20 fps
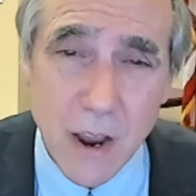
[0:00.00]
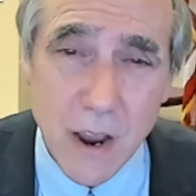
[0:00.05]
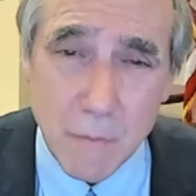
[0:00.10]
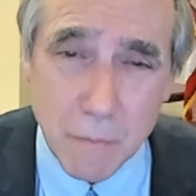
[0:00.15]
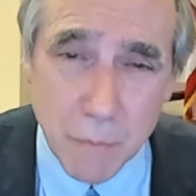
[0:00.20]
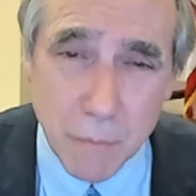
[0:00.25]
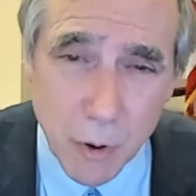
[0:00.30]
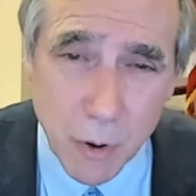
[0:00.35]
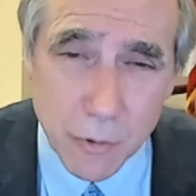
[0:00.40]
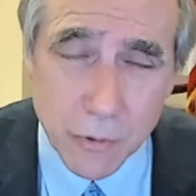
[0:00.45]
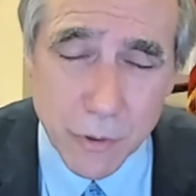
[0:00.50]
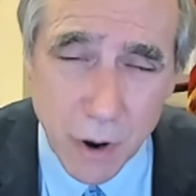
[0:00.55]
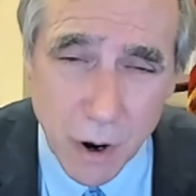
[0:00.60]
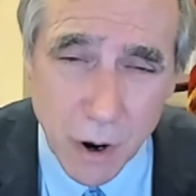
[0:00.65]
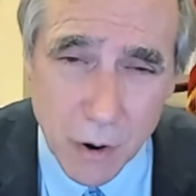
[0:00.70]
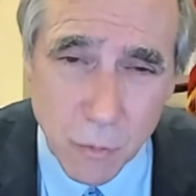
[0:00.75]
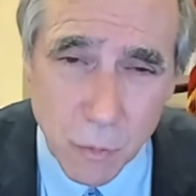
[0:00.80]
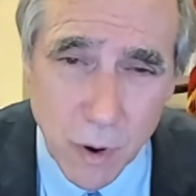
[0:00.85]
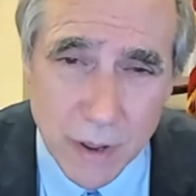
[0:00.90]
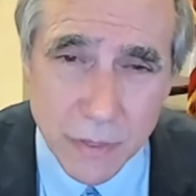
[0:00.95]
And both
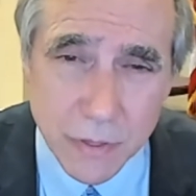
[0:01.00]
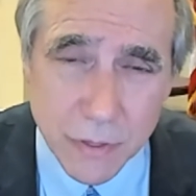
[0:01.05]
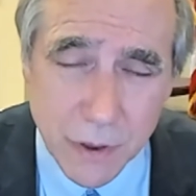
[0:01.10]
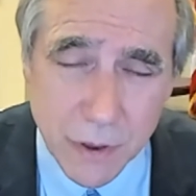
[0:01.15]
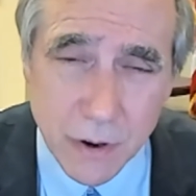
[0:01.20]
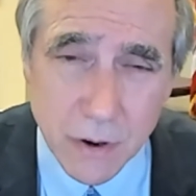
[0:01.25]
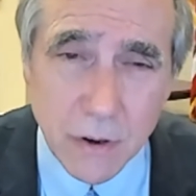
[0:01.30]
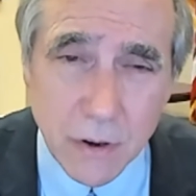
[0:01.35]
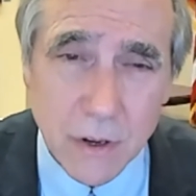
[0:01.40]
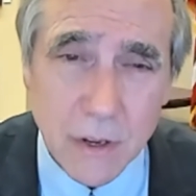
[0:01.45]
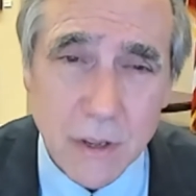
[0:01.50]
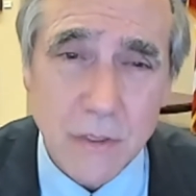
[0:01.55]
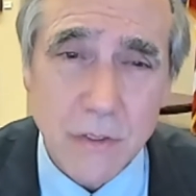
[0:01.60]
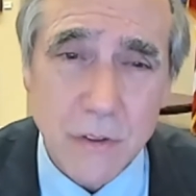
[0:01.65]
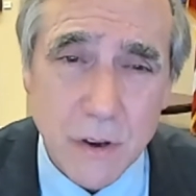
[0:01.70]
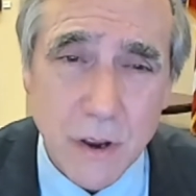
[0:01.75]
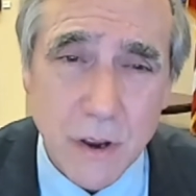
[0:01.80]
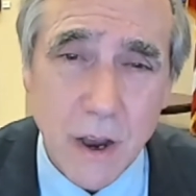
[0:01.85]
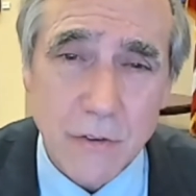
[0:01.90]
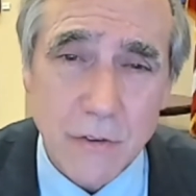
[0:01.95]
are right there in the
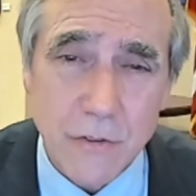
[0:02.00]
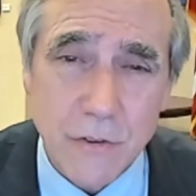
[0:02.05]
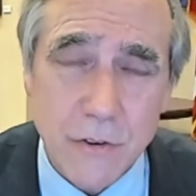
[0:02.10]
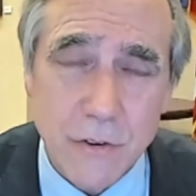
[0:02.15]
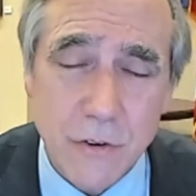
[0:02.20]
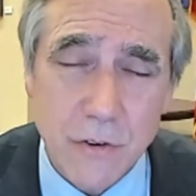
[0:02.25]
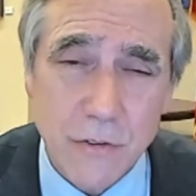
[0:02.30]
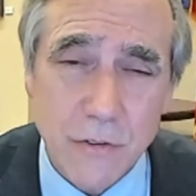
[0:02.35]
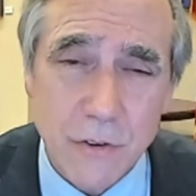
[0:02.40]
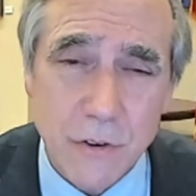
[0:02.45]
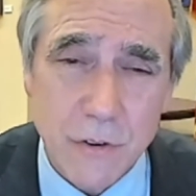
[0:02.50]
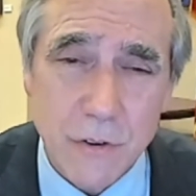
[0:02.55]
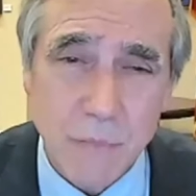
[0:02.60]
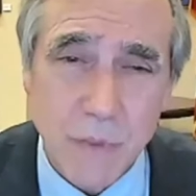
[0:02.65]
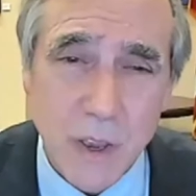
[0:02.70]
Constitution.